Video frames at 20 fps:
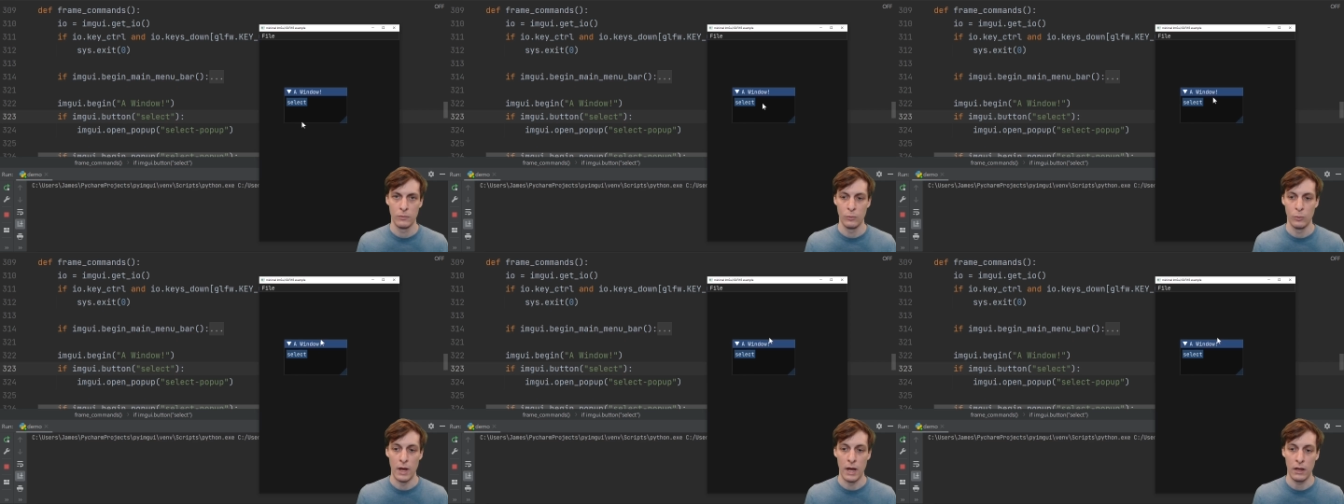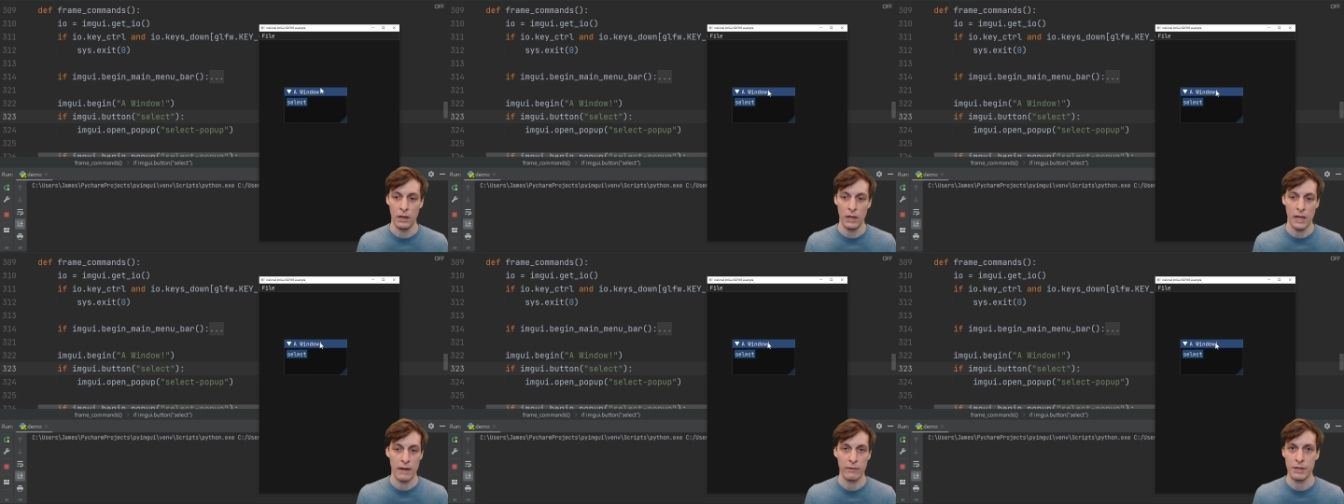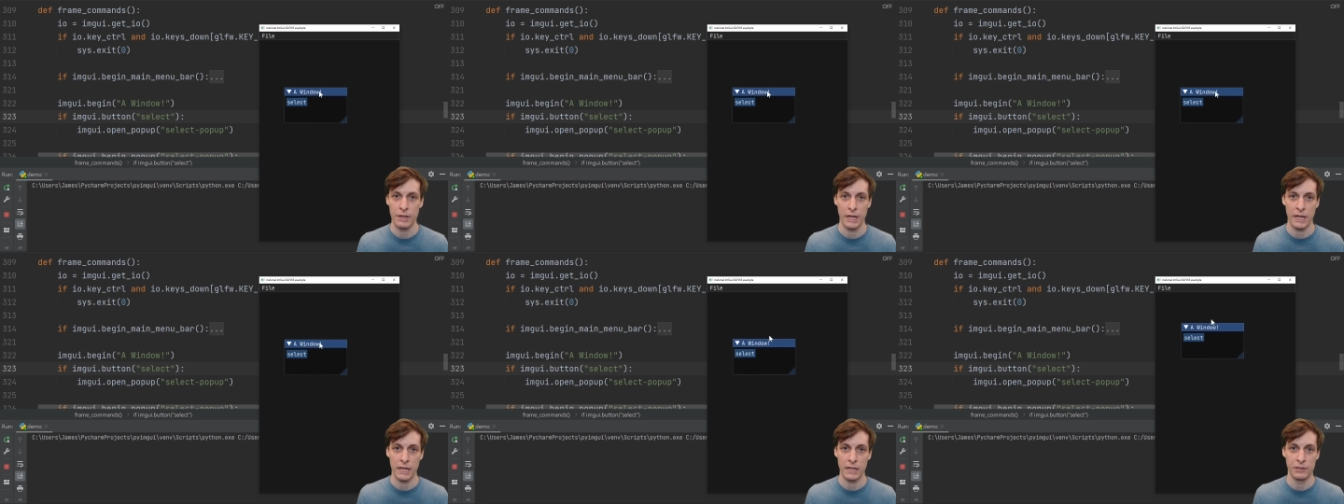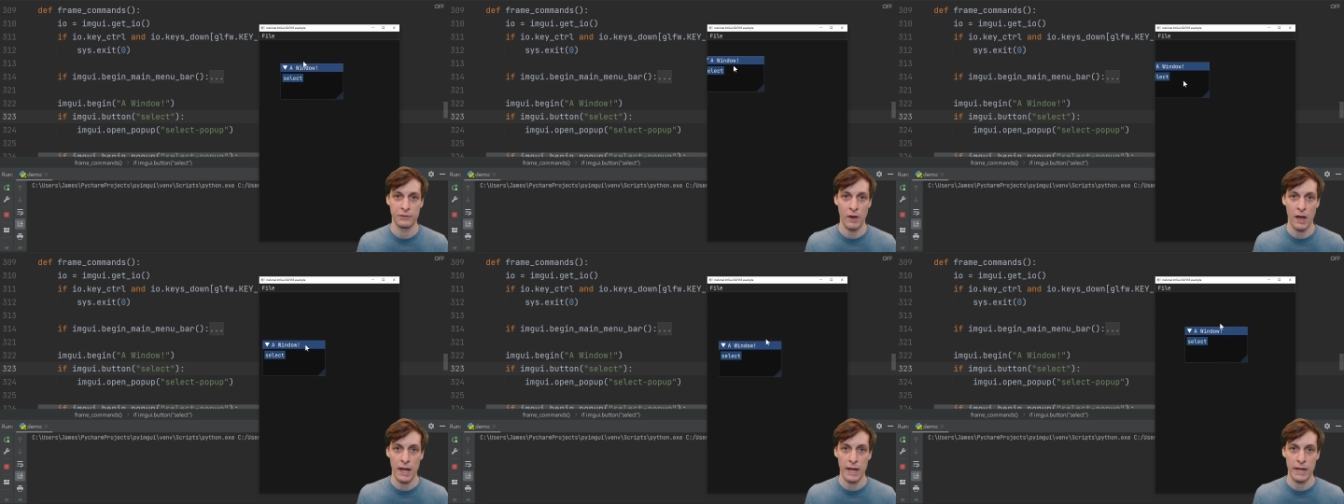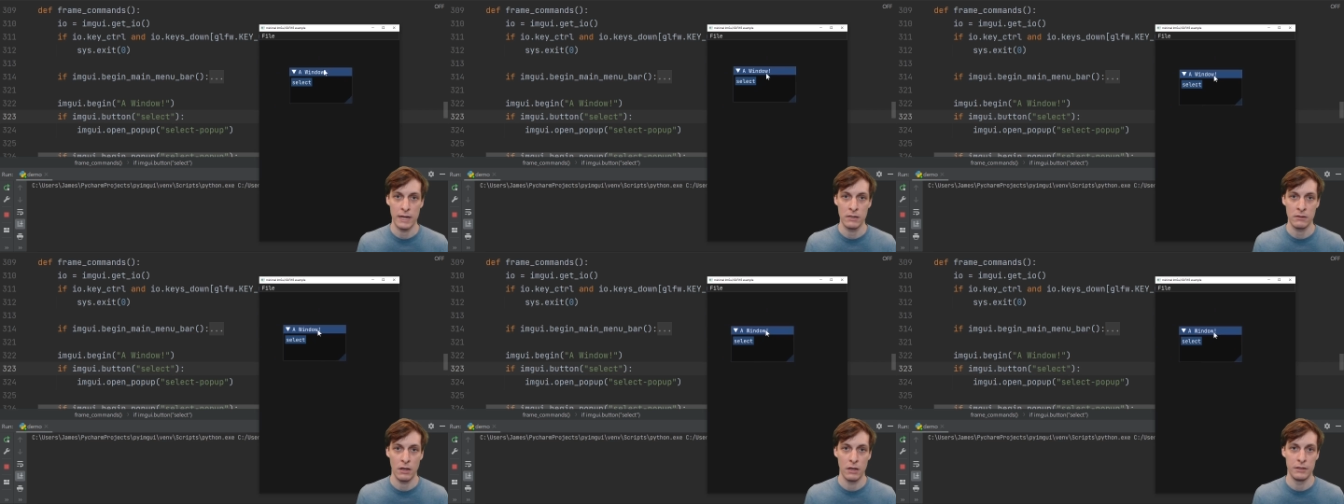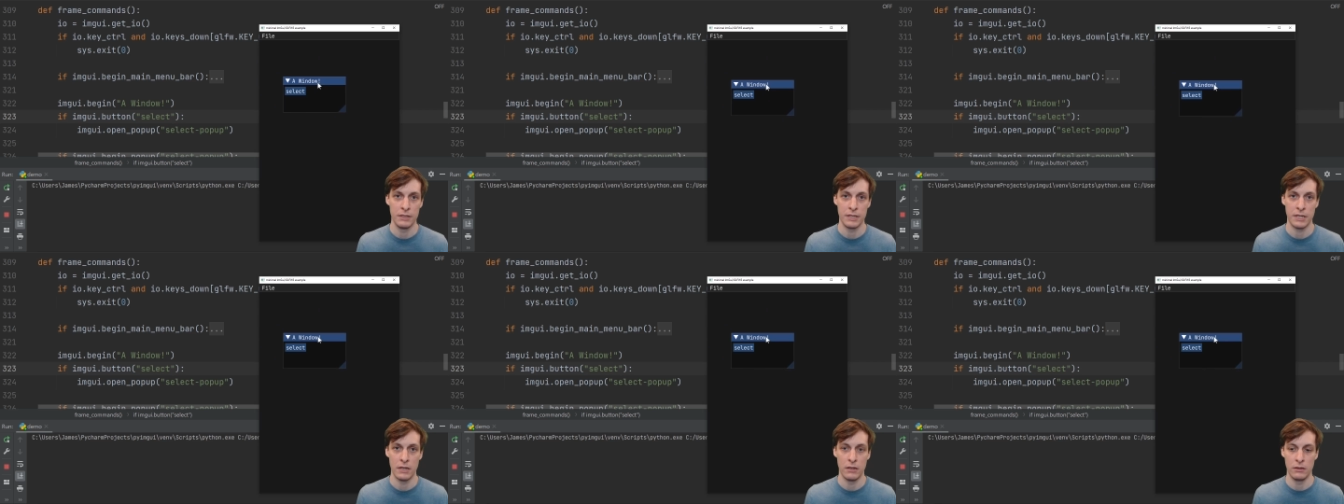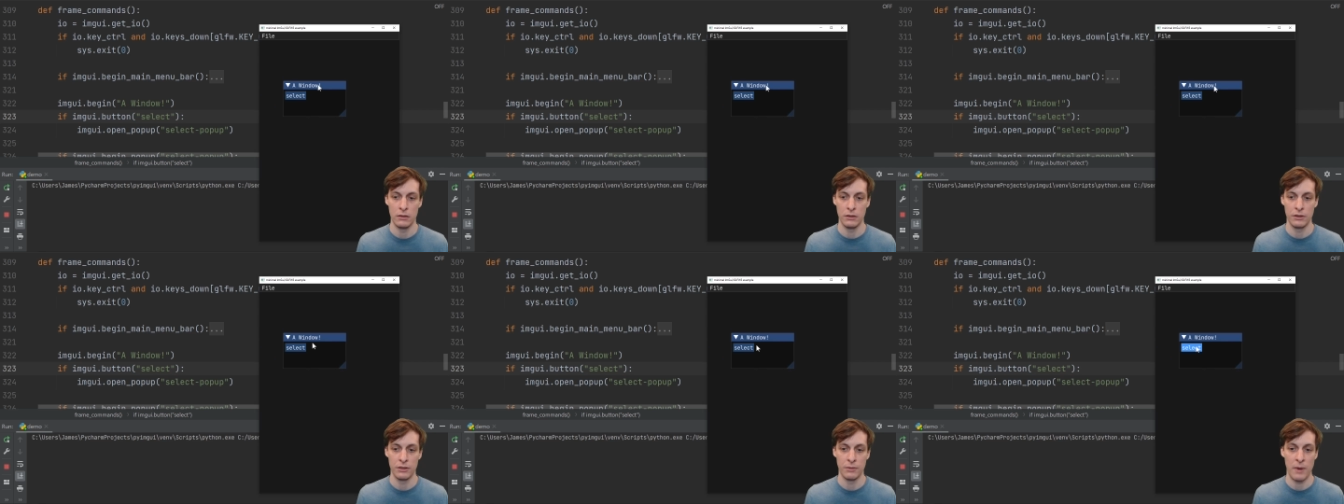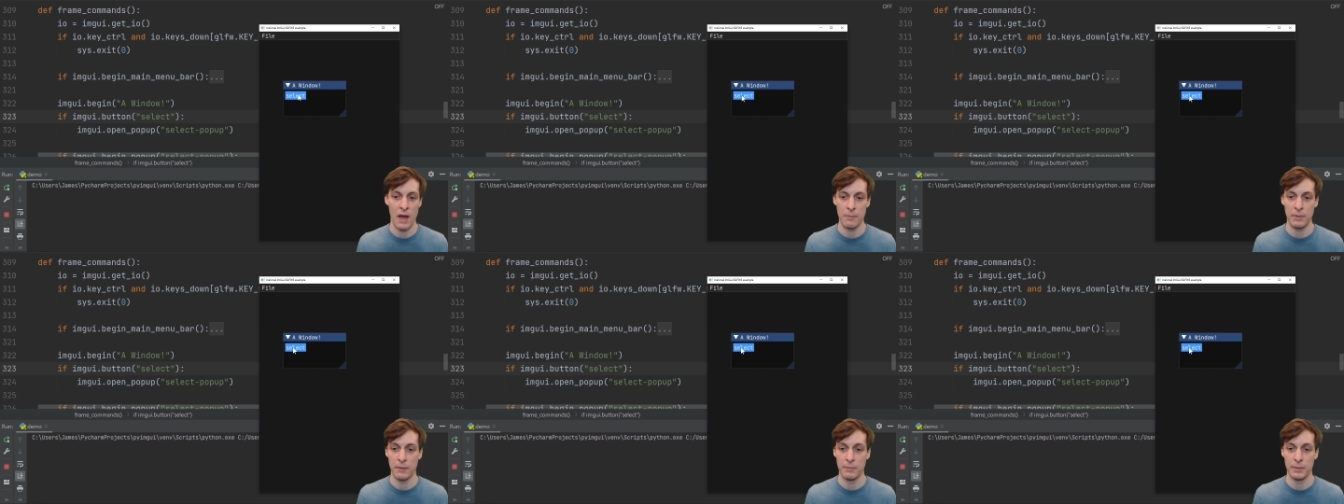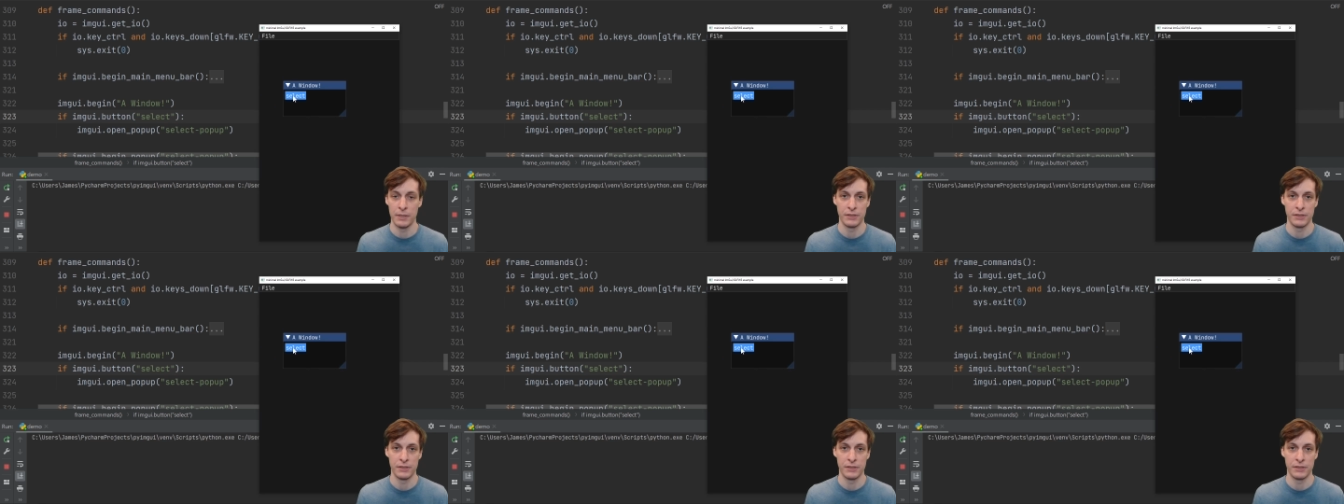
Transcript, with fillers: Well, everything is fine until the pop-up